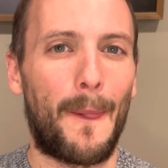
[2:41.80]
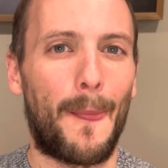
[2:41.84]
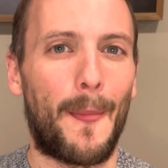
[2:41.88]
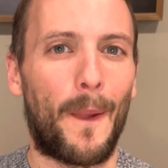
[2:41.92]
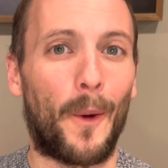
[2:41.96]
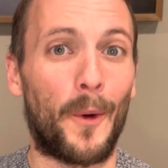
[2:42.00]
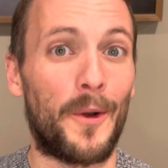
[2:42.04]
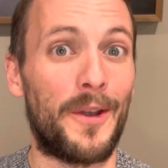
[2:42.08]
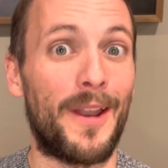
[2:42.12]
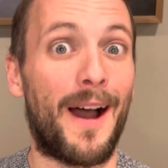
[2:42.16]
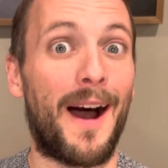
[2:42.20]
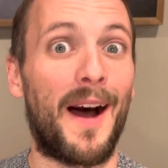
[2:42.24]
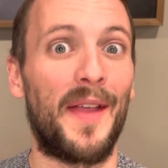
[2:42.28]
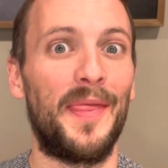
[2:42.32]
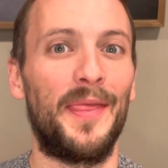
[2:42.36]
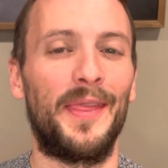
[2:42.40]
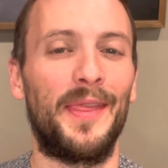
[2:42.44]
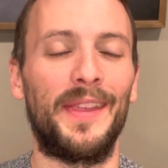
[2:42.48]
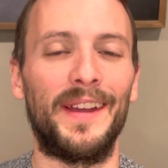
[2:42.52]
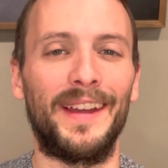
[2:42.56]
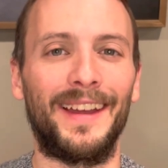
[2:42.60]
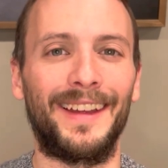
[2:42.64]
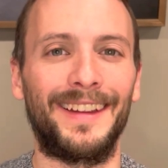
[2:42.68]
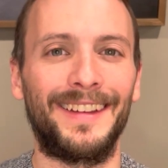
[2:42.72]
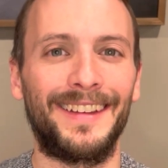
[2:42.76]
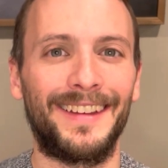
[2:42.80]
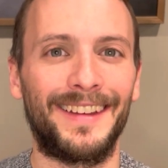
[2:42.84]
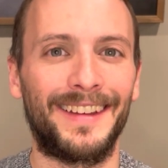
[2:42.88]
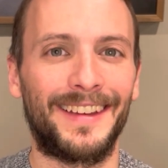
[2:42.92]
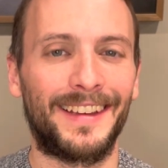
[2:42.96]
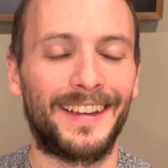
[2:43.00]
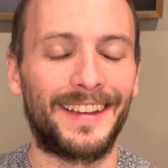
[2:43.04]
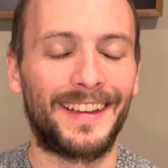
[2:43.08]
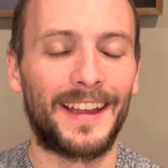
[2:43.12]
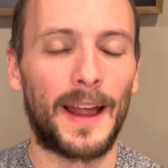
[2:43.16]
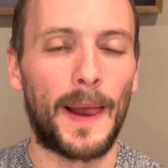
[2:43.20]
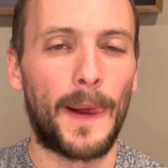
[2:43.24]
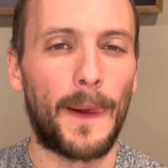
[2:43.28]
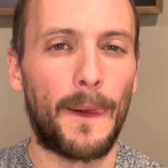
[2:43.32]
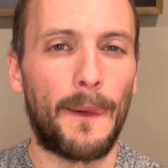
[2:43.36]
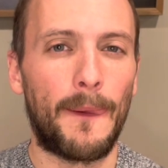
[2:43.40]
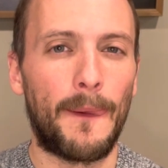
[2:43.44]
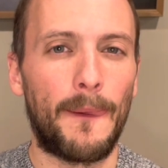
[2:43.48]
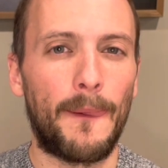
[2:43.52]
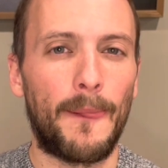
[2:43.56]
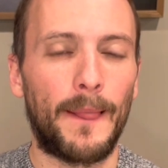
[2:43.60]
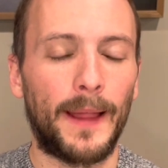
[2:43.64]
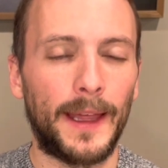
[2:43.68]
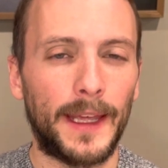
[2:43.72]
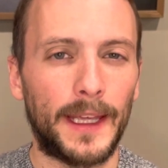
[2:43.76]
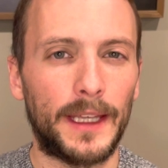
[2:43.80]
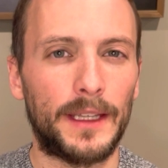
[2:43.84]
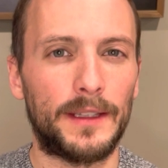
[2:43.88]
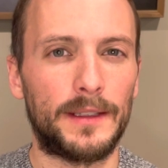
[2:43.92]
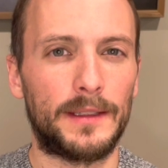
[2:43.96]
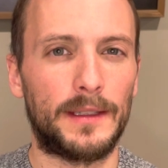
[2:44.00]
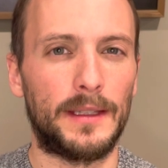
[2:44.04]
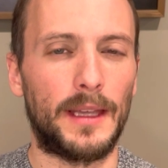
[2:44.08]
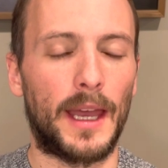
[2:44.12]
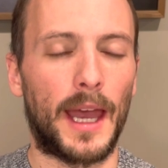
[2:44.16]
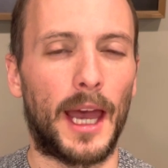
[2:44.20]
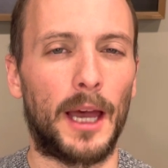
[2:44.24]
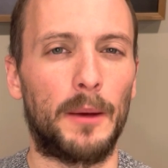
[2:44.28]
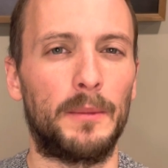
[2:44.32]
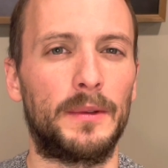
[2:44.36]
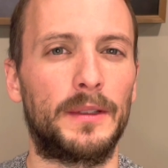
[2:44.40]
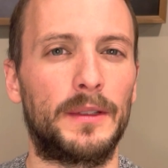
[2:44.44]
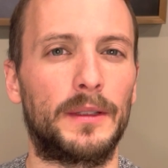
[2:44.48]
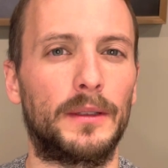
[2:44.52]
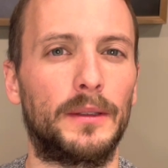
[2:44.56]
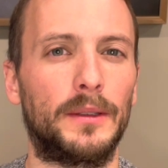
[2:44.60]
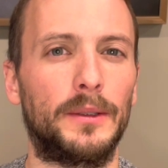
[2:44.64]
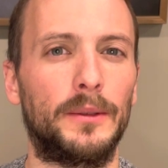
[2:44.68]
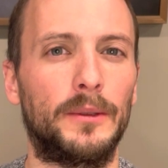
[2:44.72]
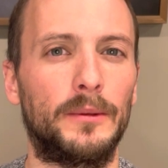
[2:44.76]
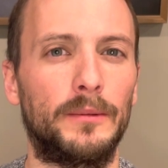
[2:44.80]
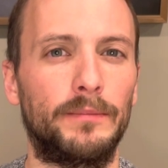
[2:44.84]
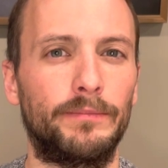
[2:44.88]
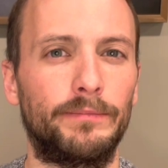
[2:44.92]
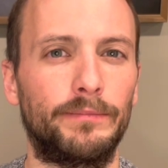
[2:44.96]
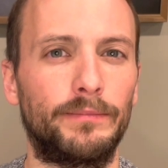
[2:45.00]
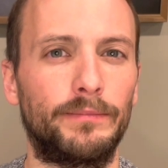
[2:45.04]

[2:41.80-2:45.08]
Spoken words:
or non-thing is the absolute.